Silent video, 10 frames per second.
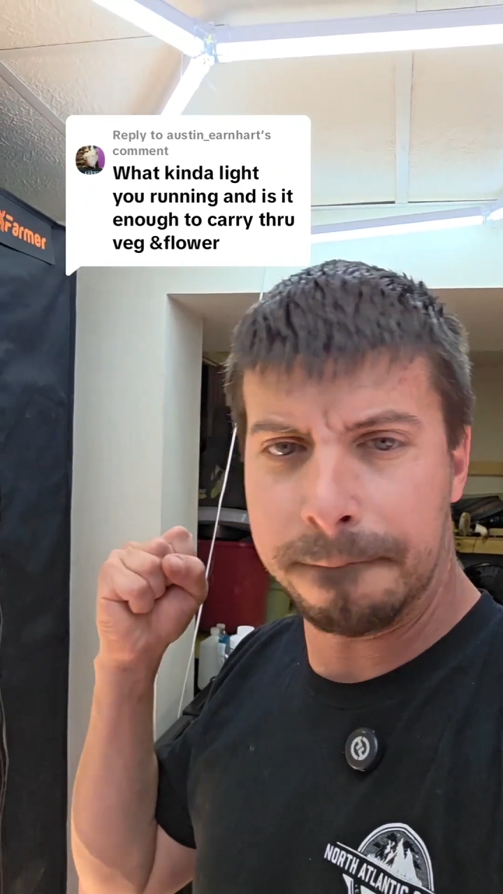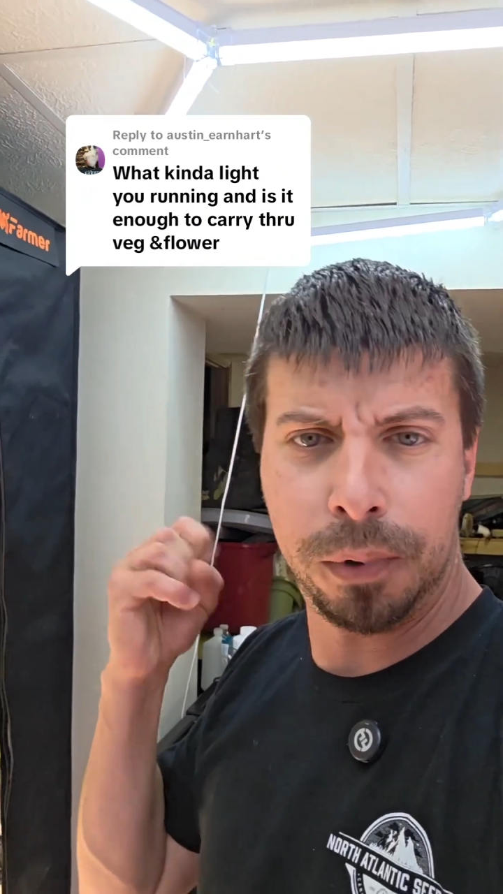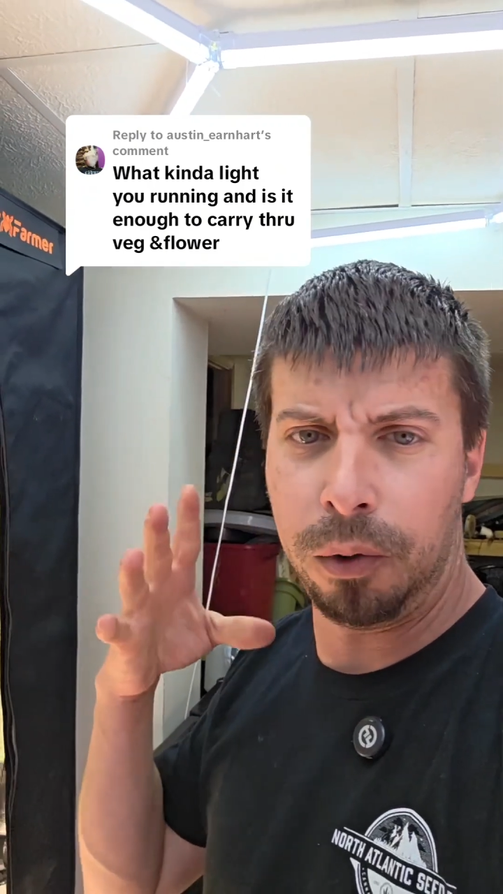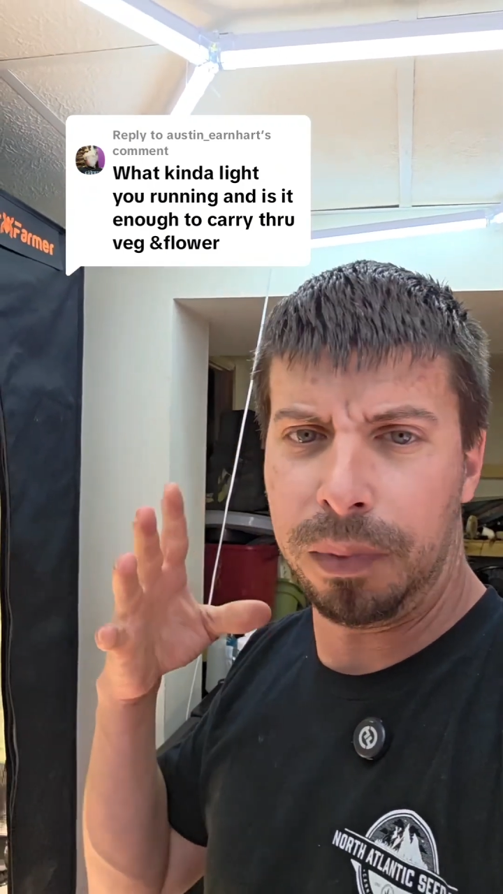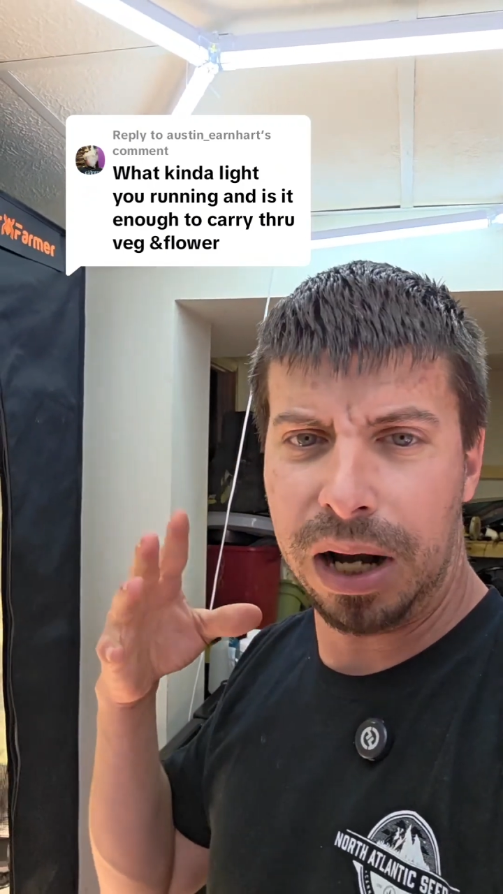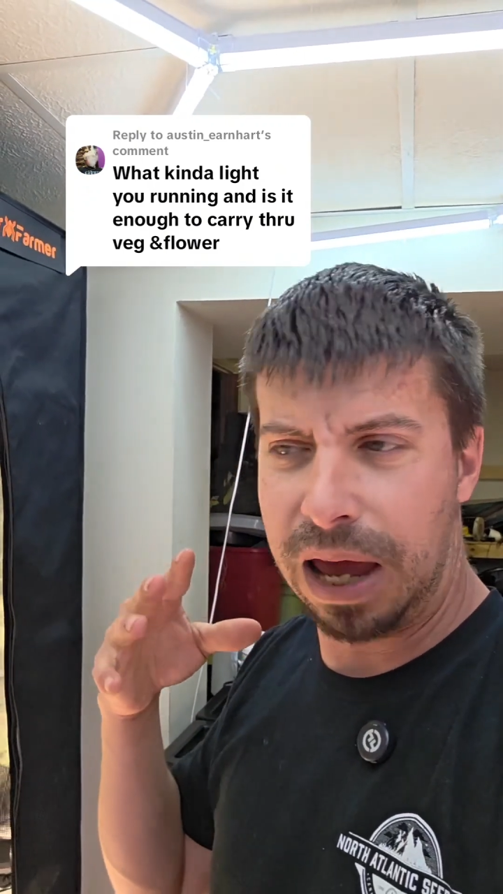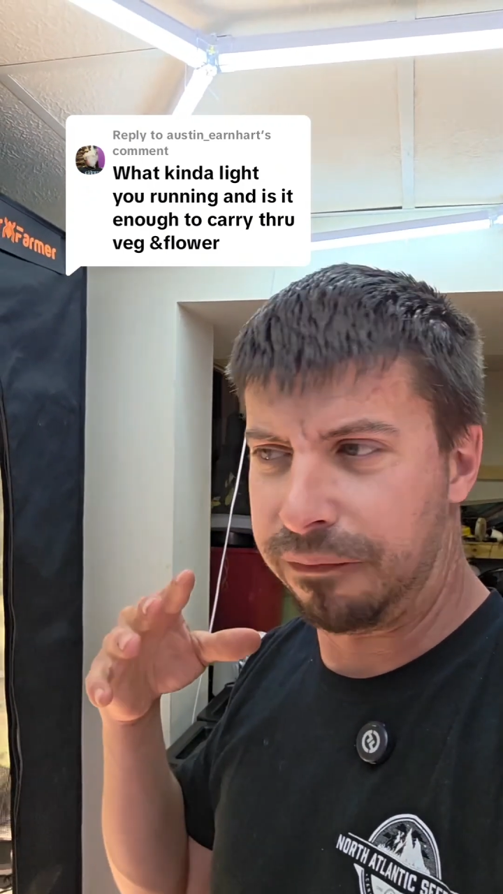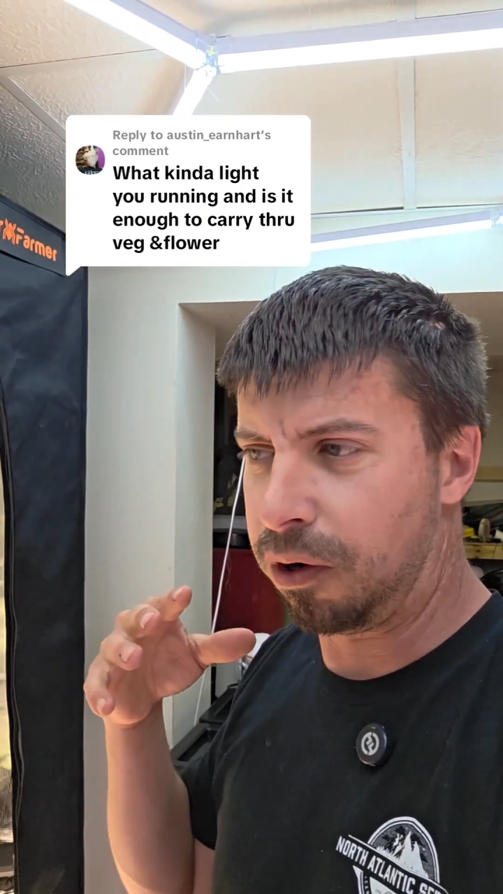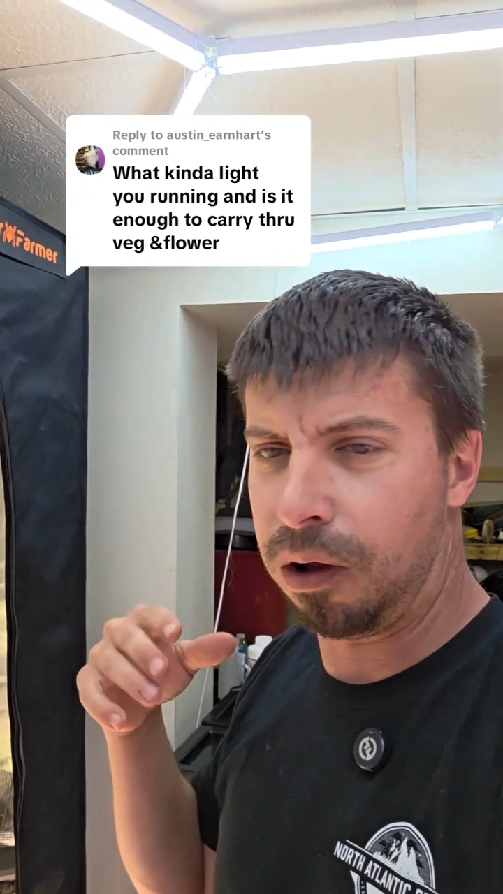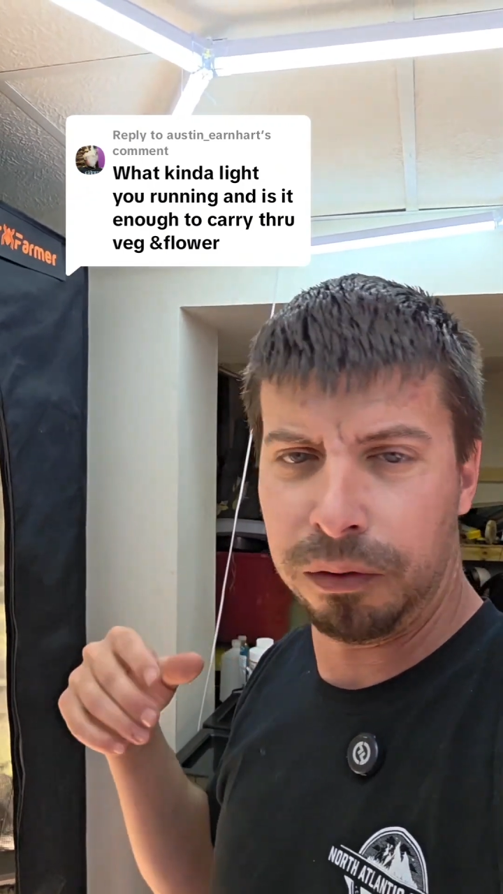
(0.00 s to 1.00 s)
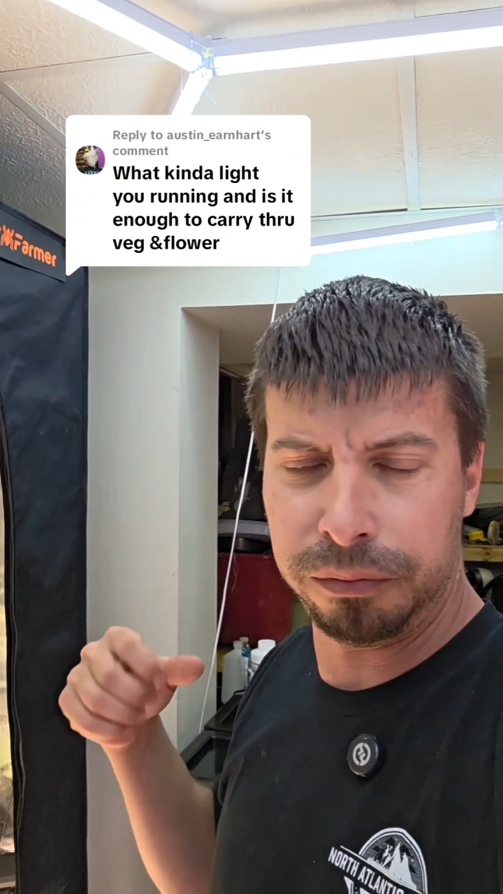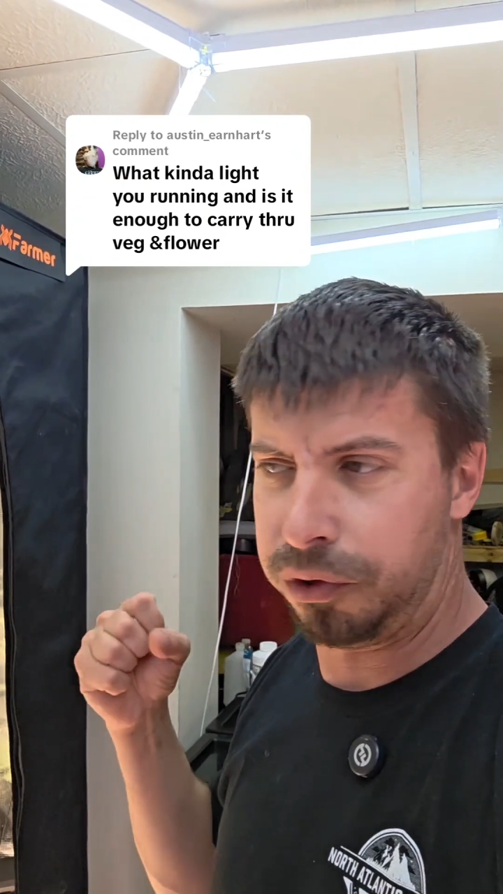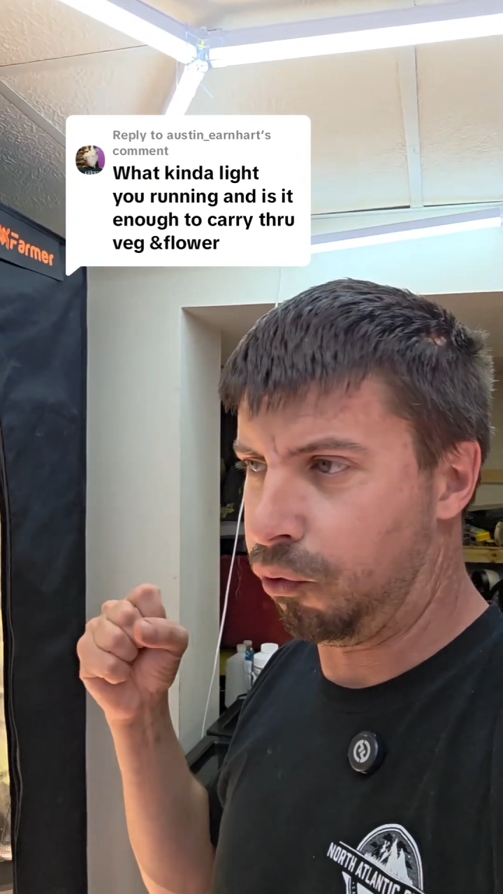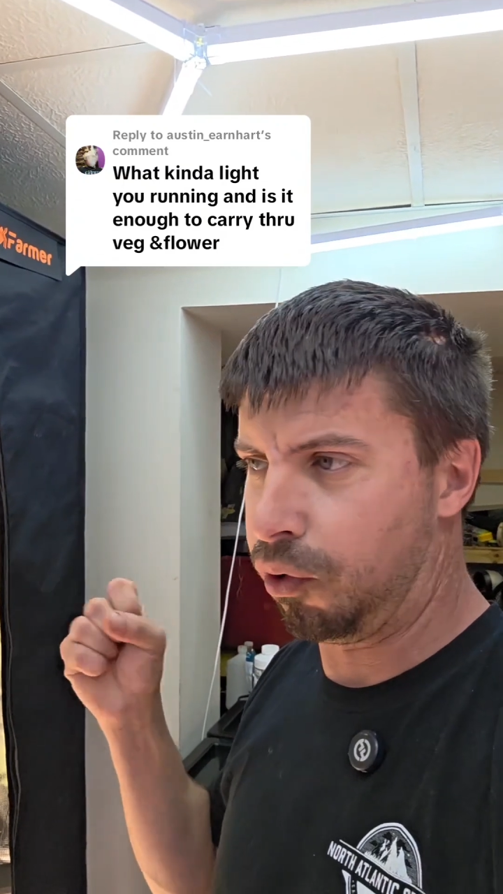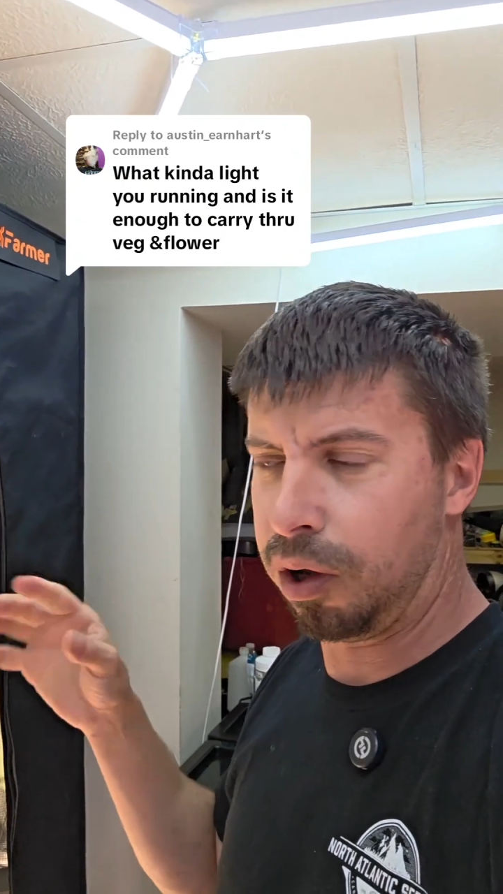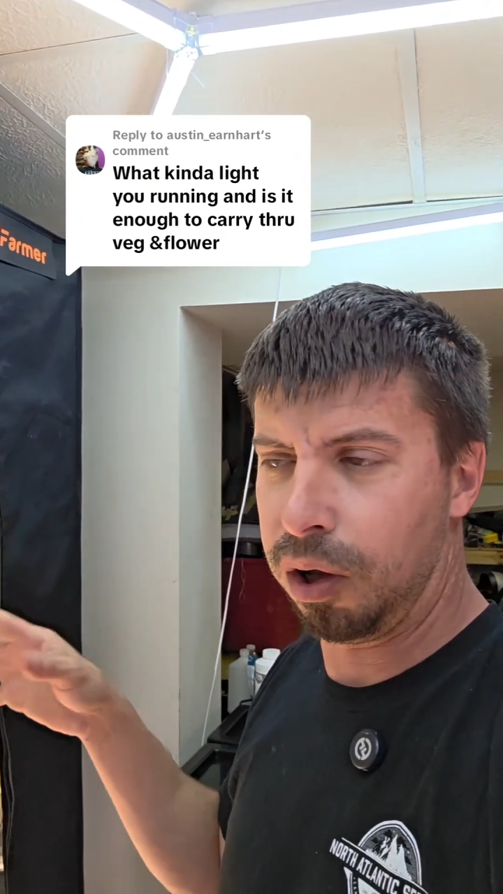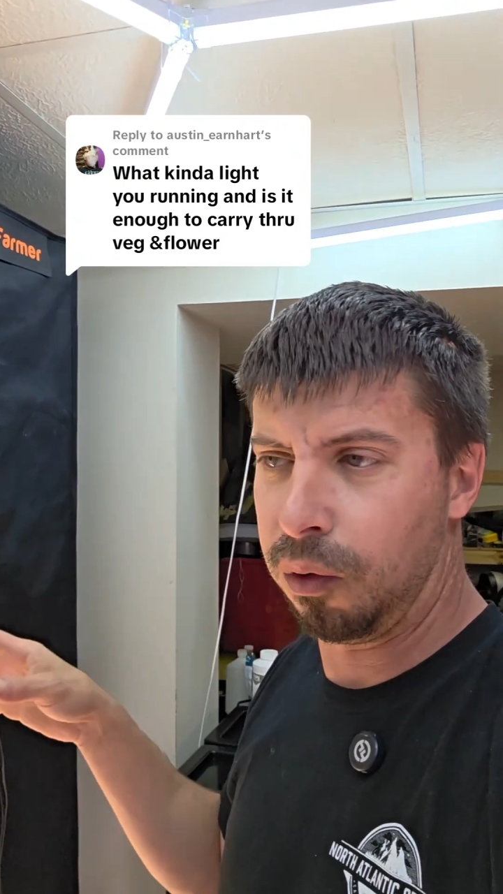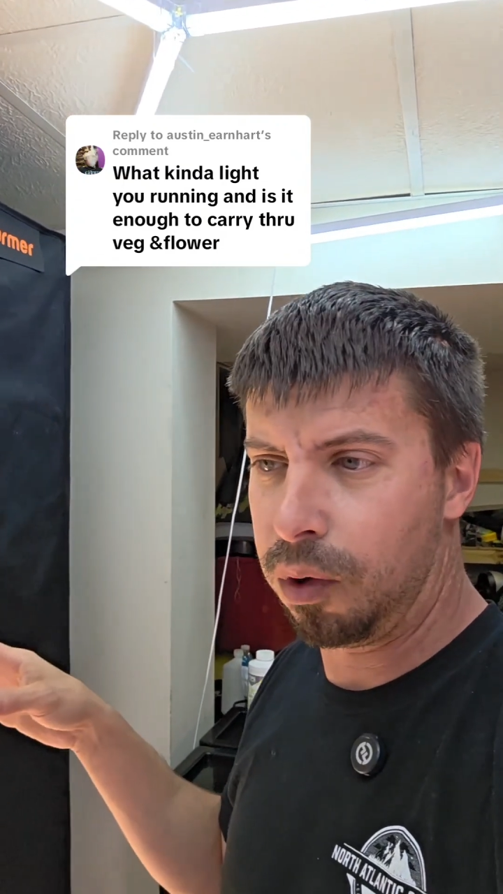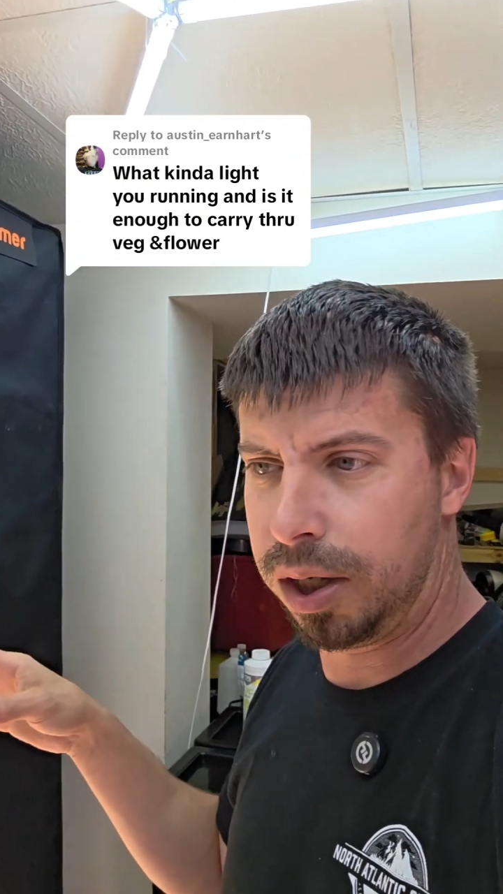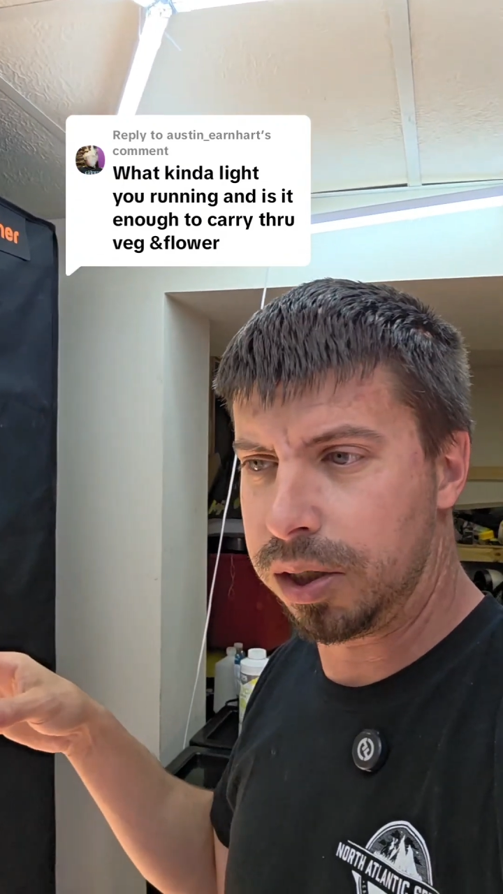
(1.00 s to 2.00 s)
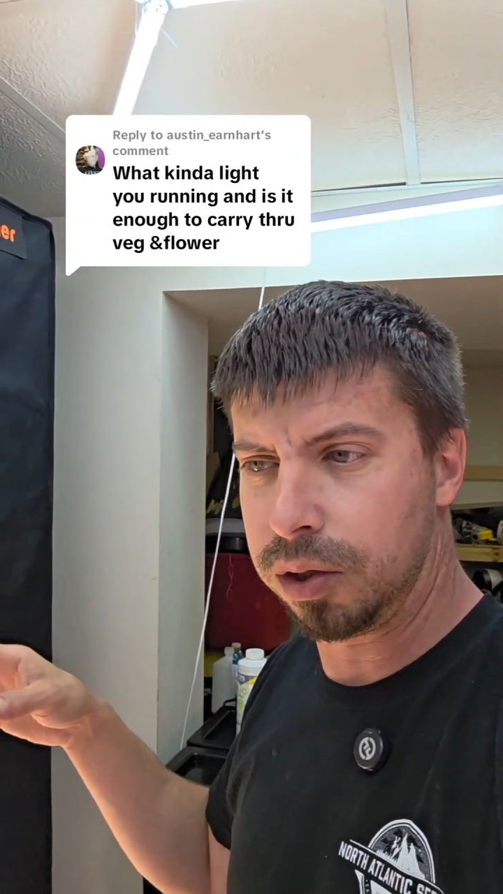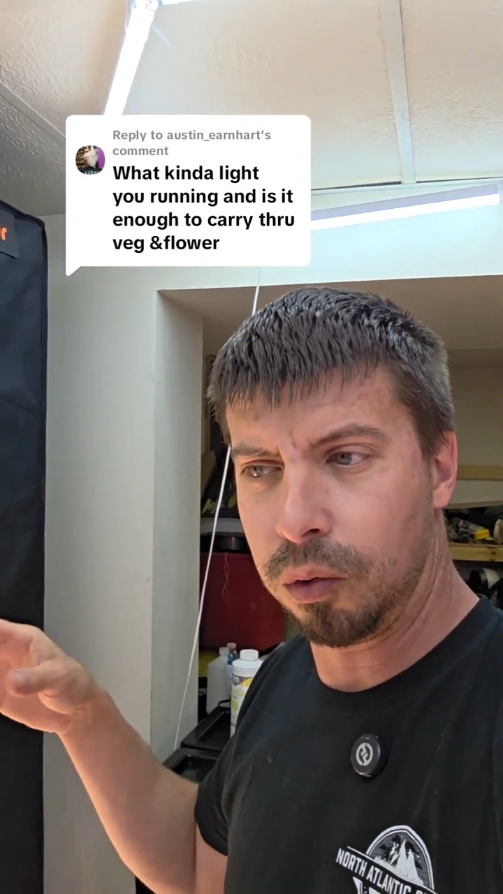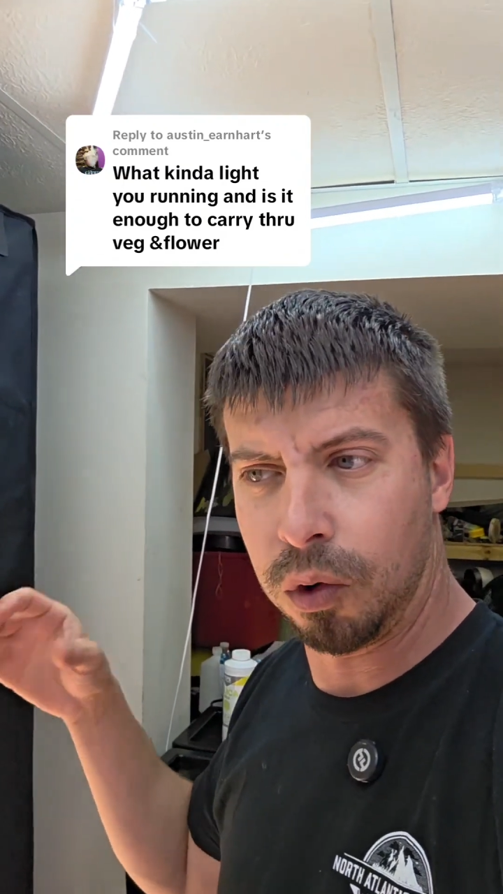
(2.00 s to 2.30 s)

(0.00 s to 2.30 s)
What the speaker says: boom and have it all do it all at once